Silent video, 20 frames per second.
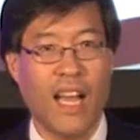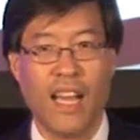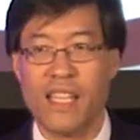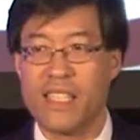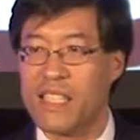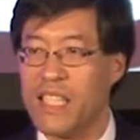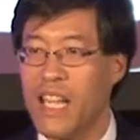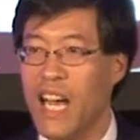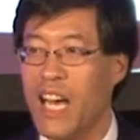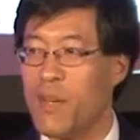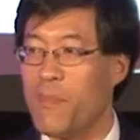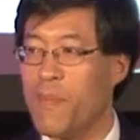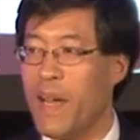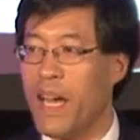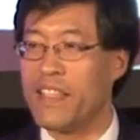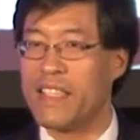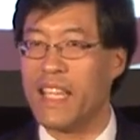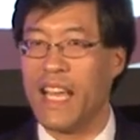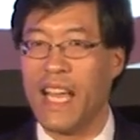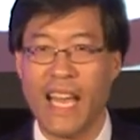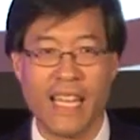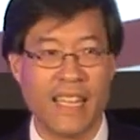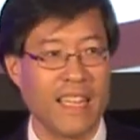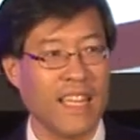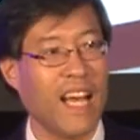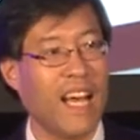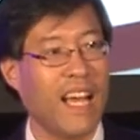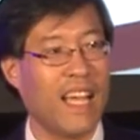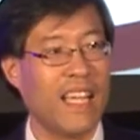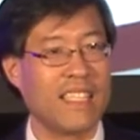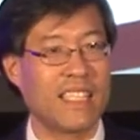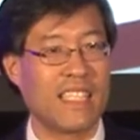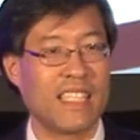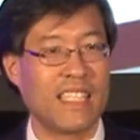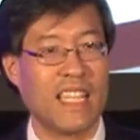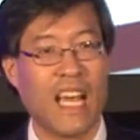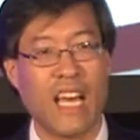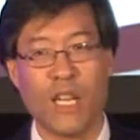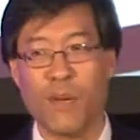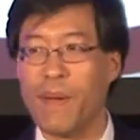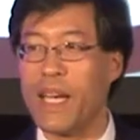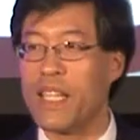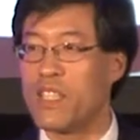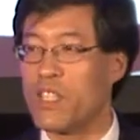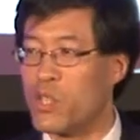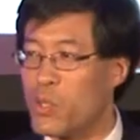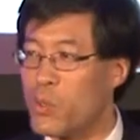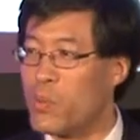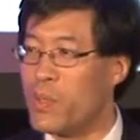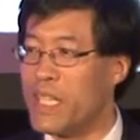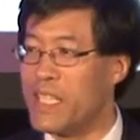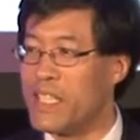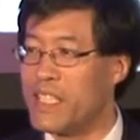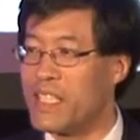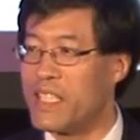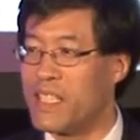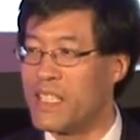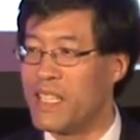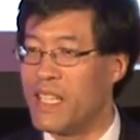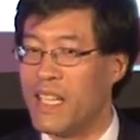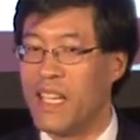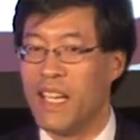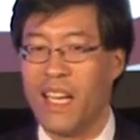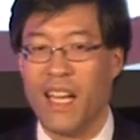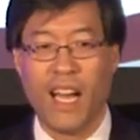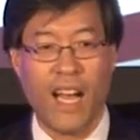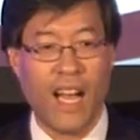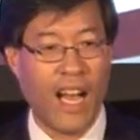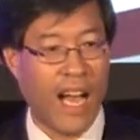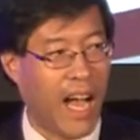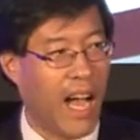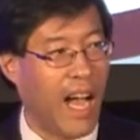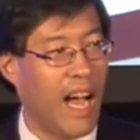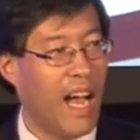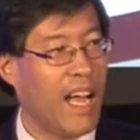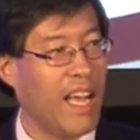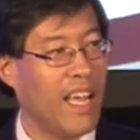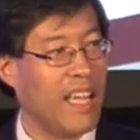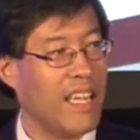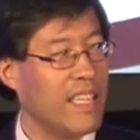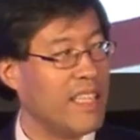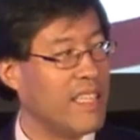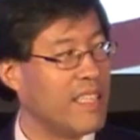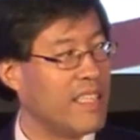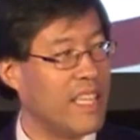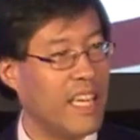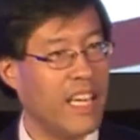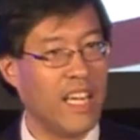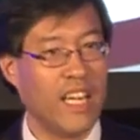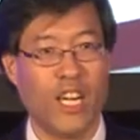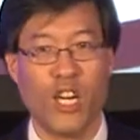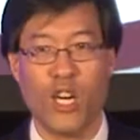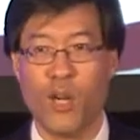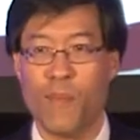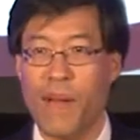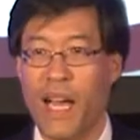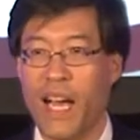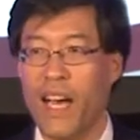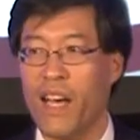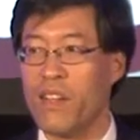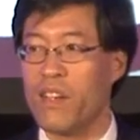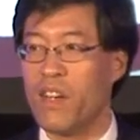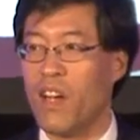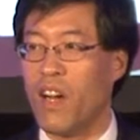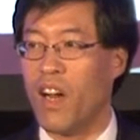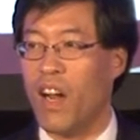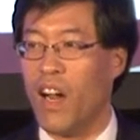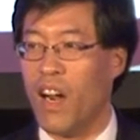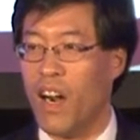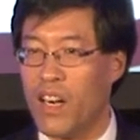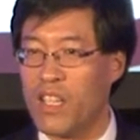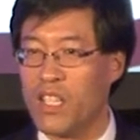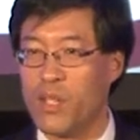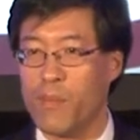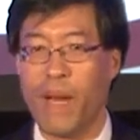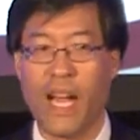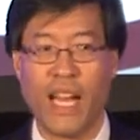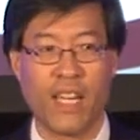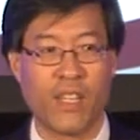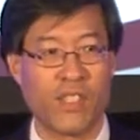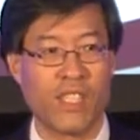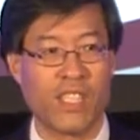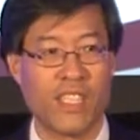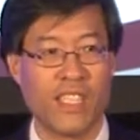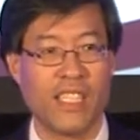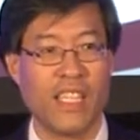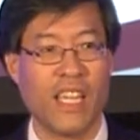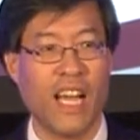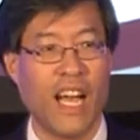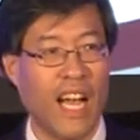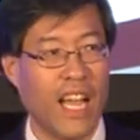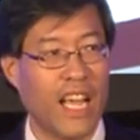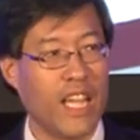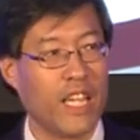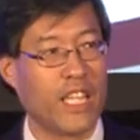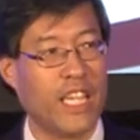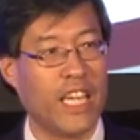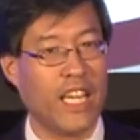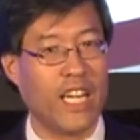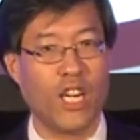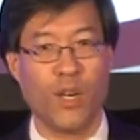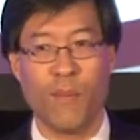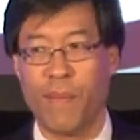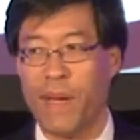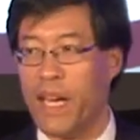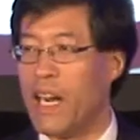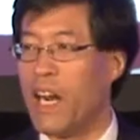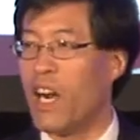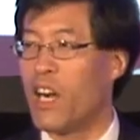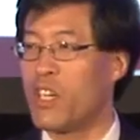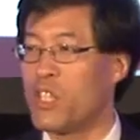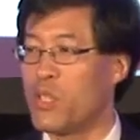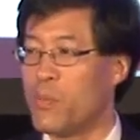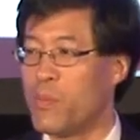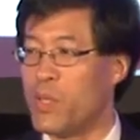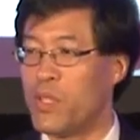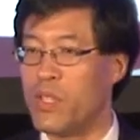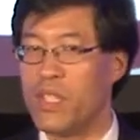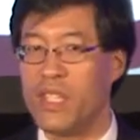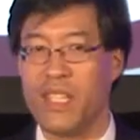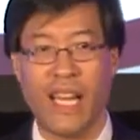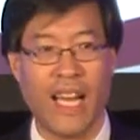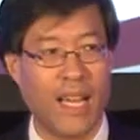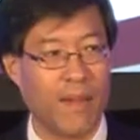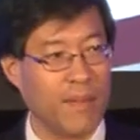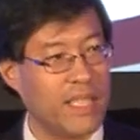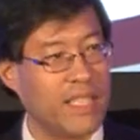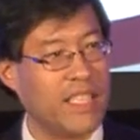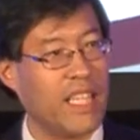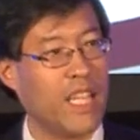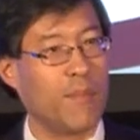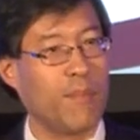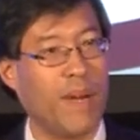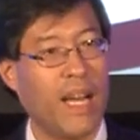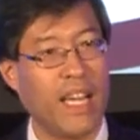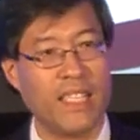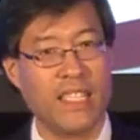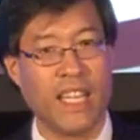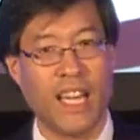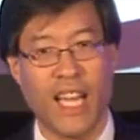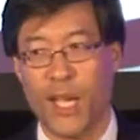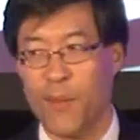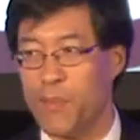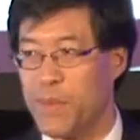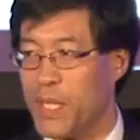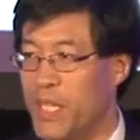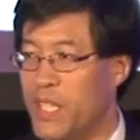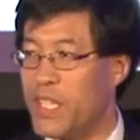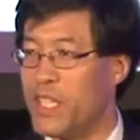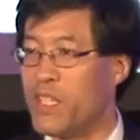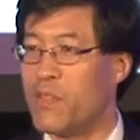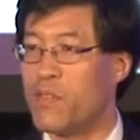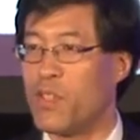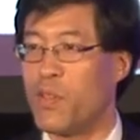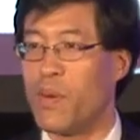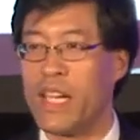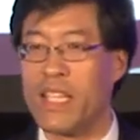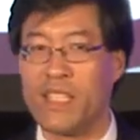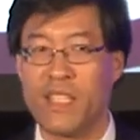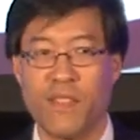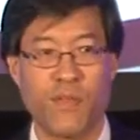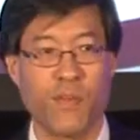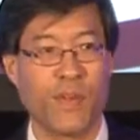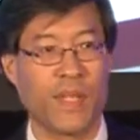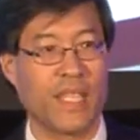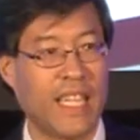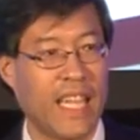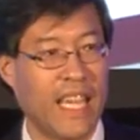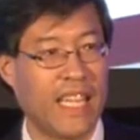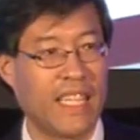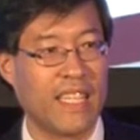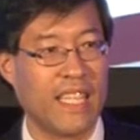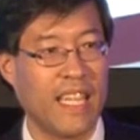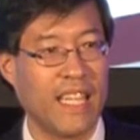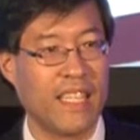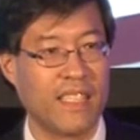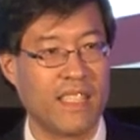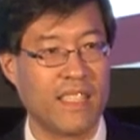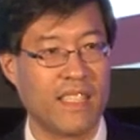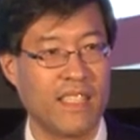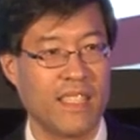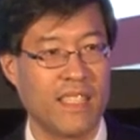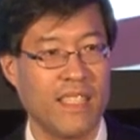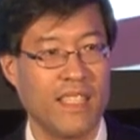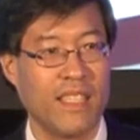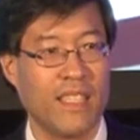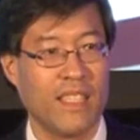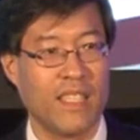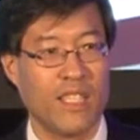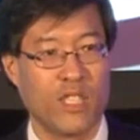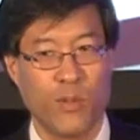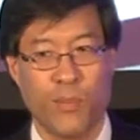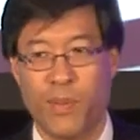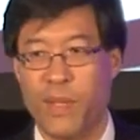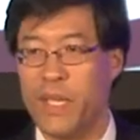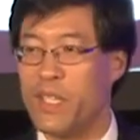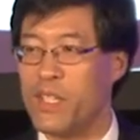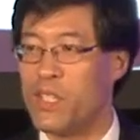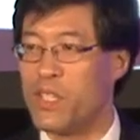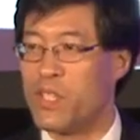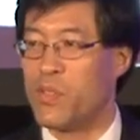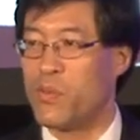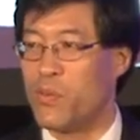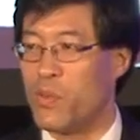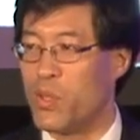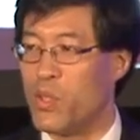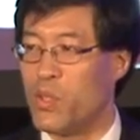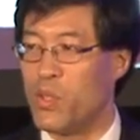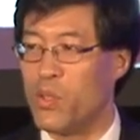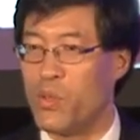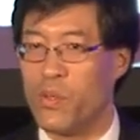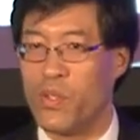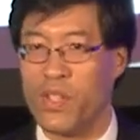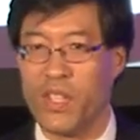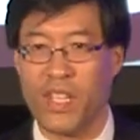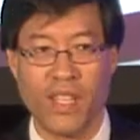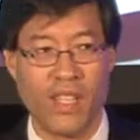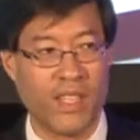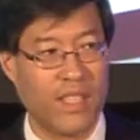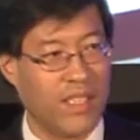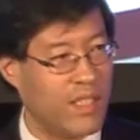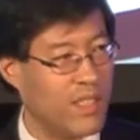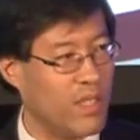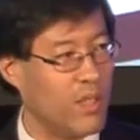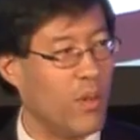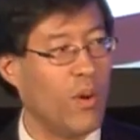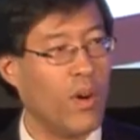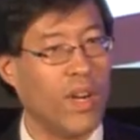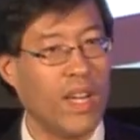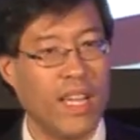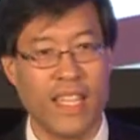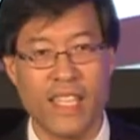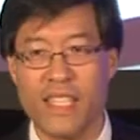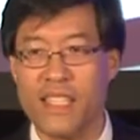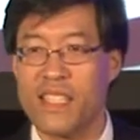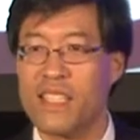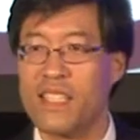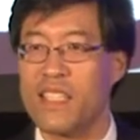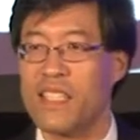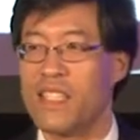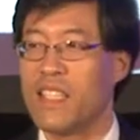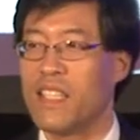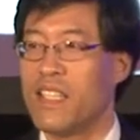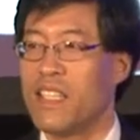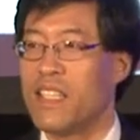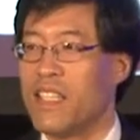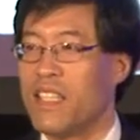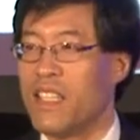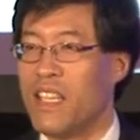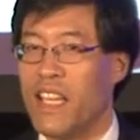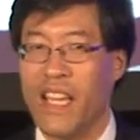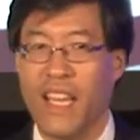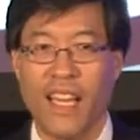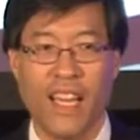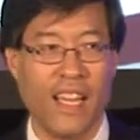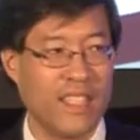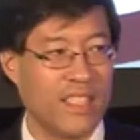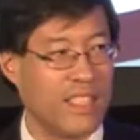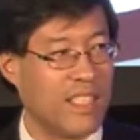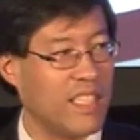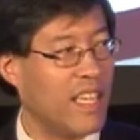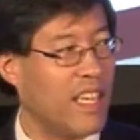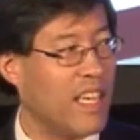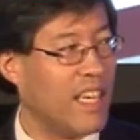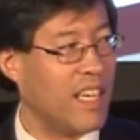it's not about the headlines, it's not about the tweets. I care about our democracy, I care about our community. I'm going to take my time to hear directly from the candidates, to pierce through the noise and